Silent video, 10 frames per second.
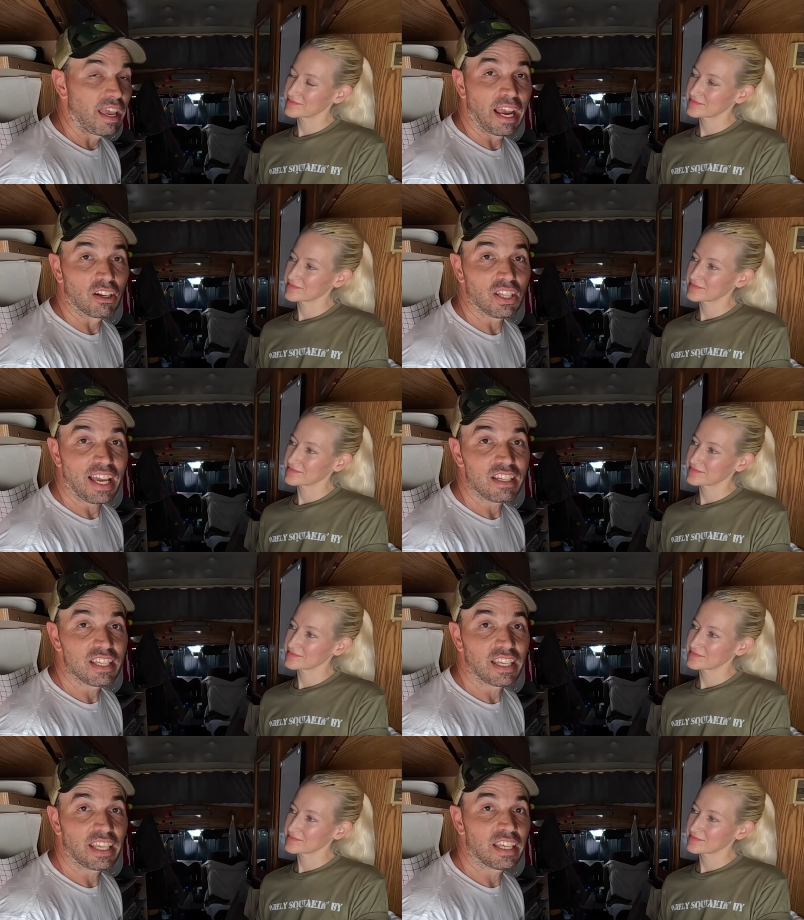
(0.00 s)
Speaker 1: airline
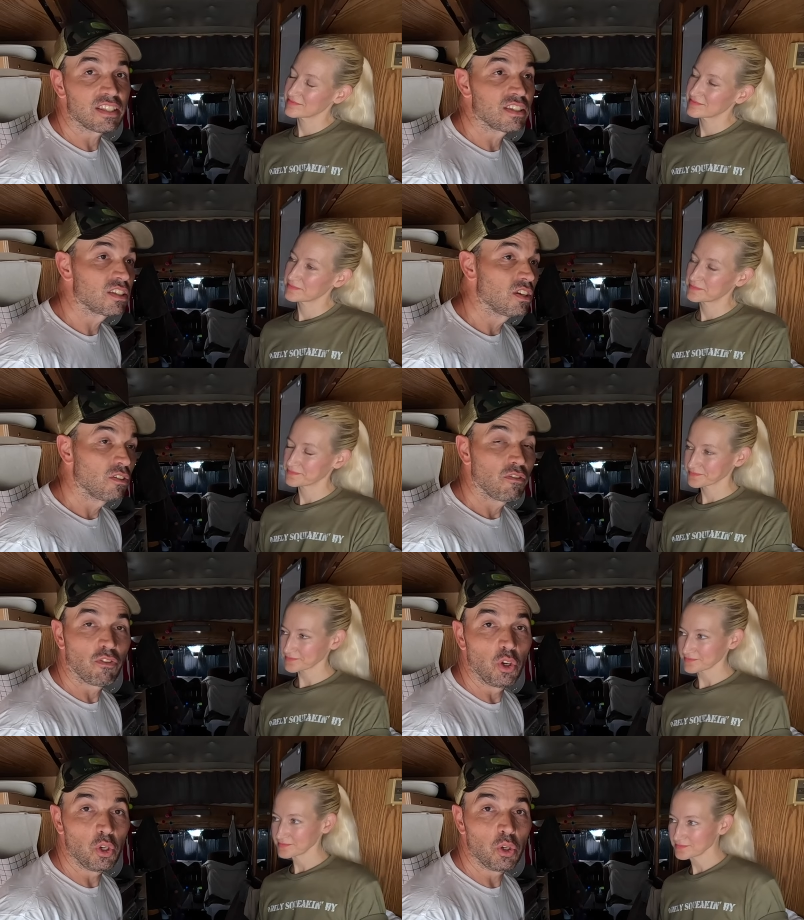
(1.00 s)
tickets,
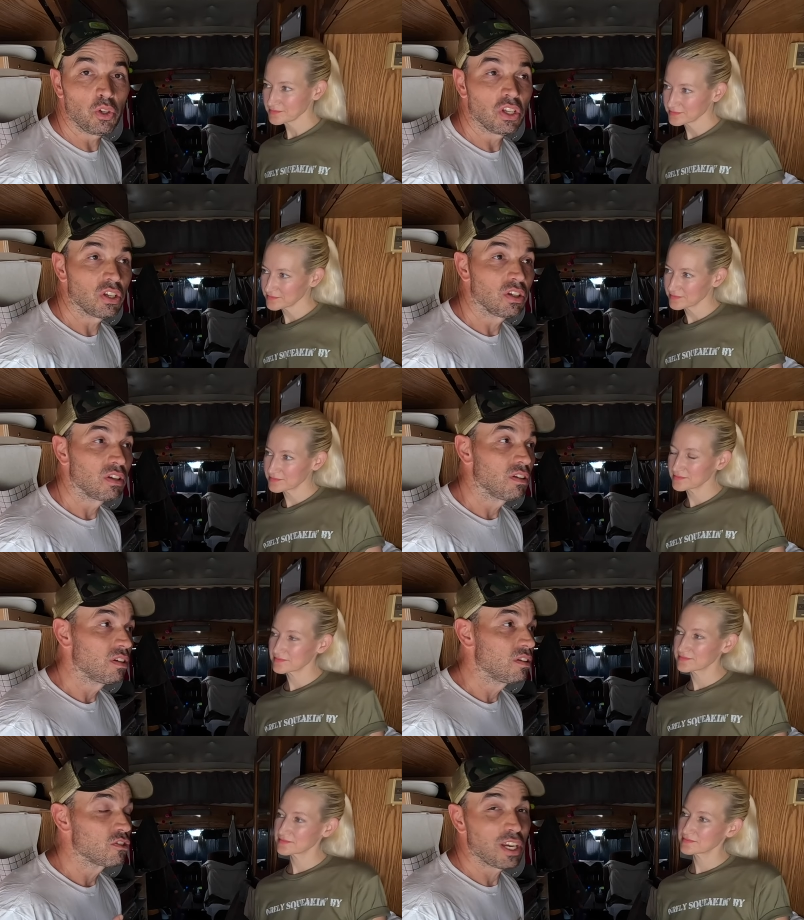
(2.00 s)
food,
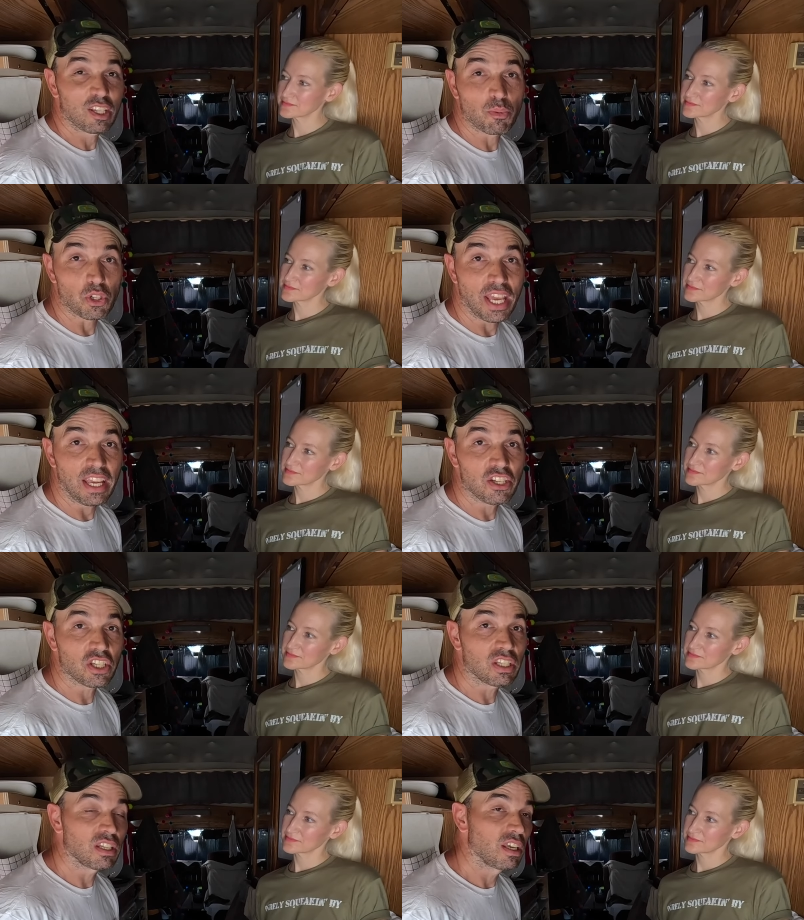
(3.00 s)

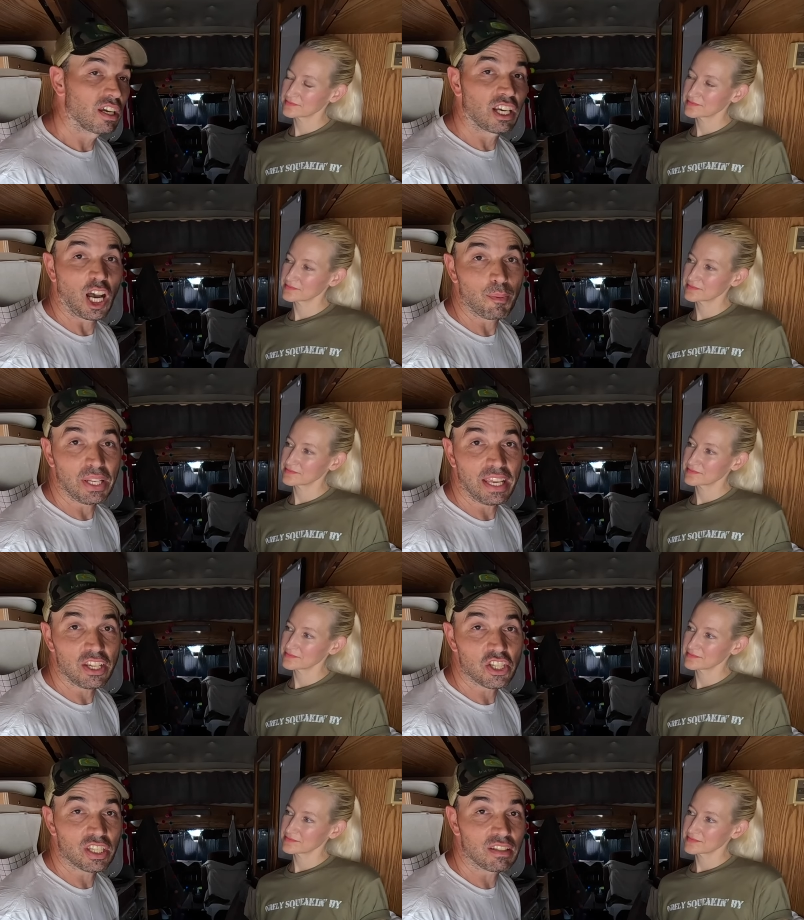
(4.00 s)
transportation,
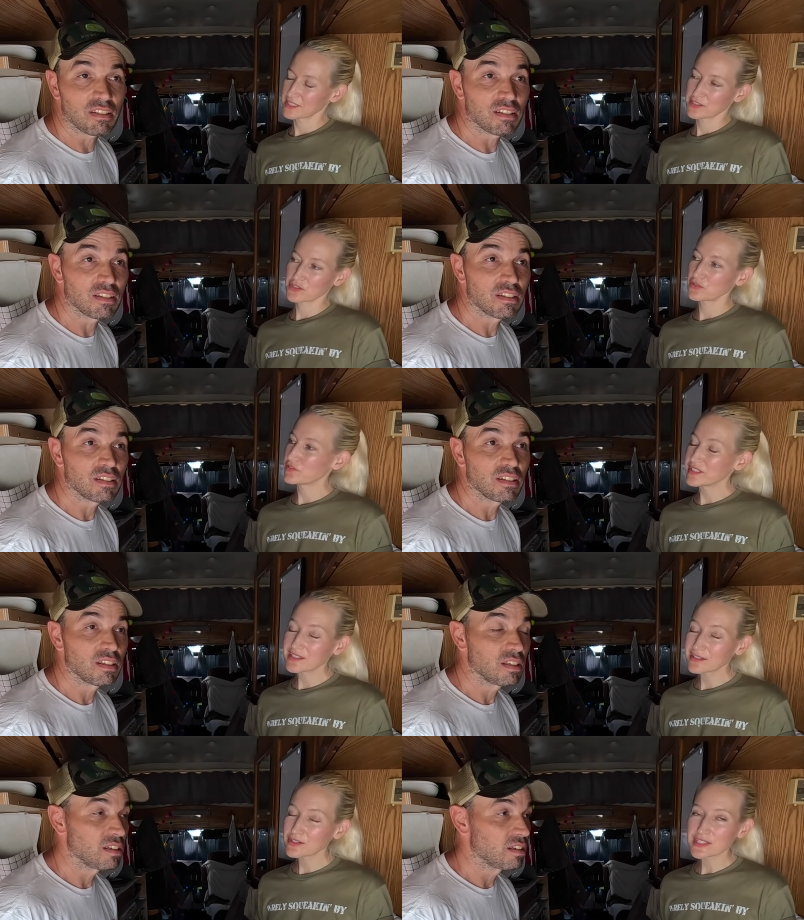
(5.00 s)
accommodation,
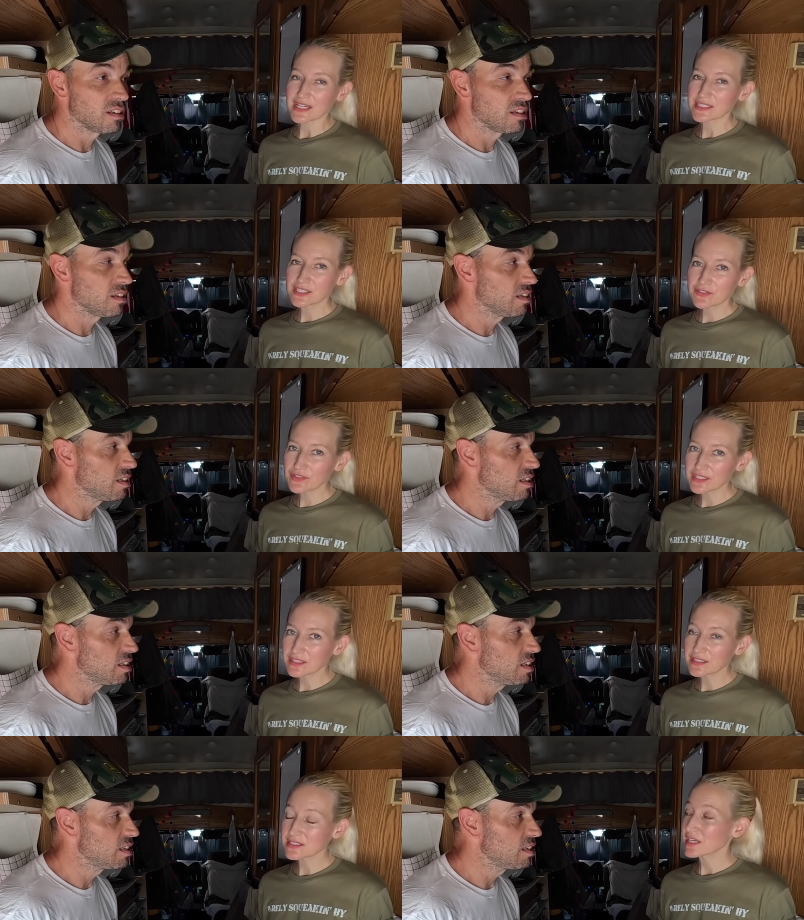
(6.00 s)
Speaker 2: souvenirs,
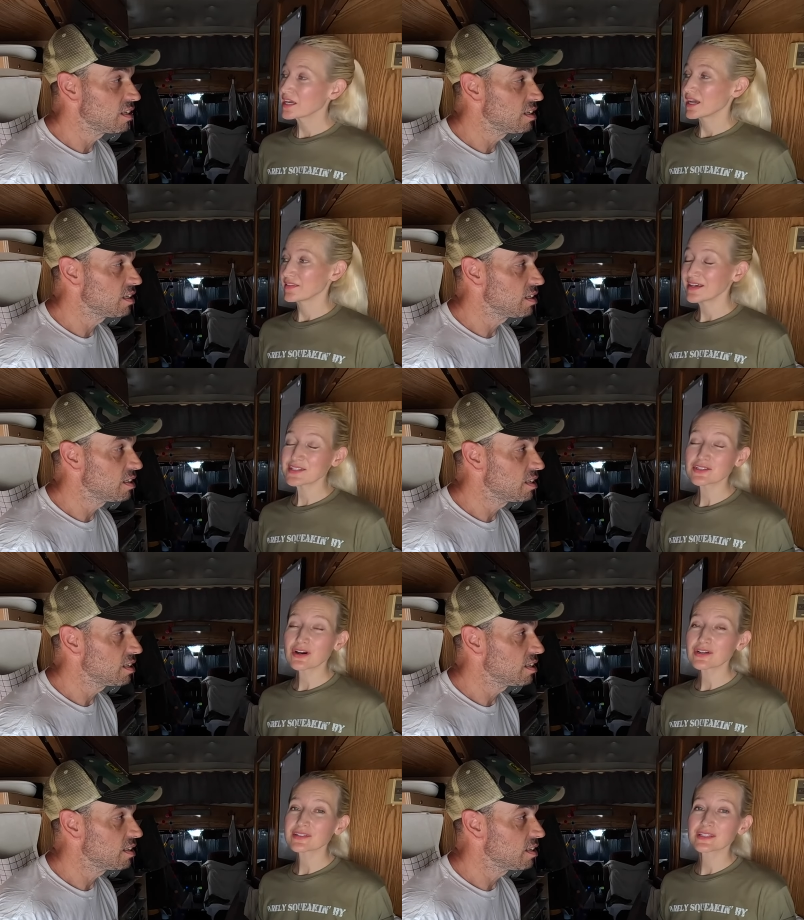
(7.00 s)
activities, and that's
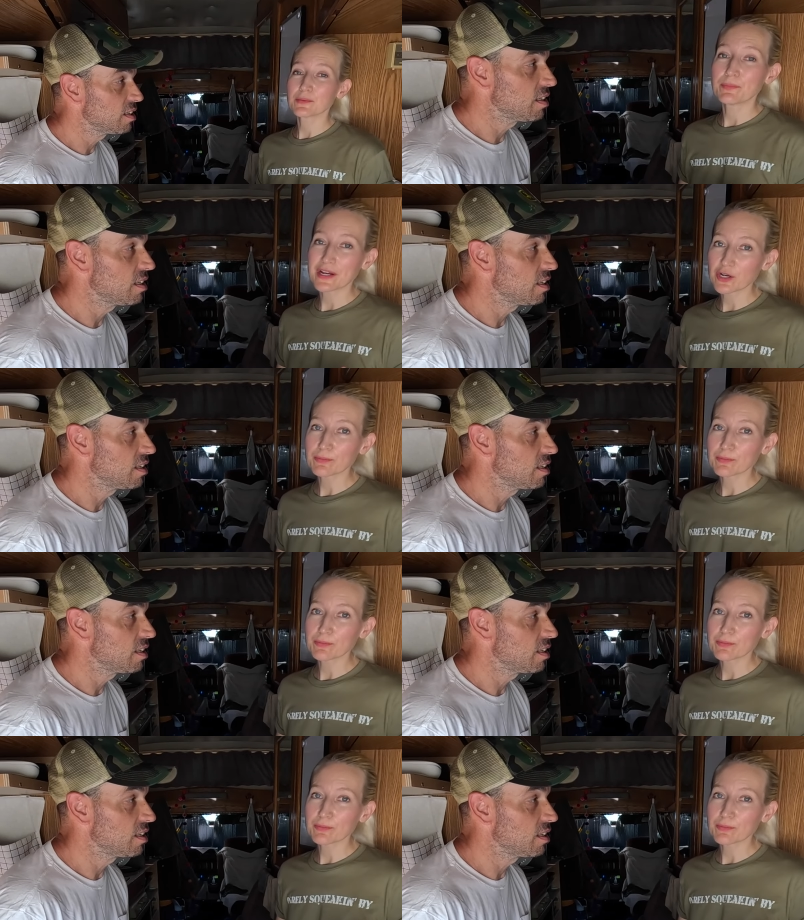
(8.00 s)
talking like the bare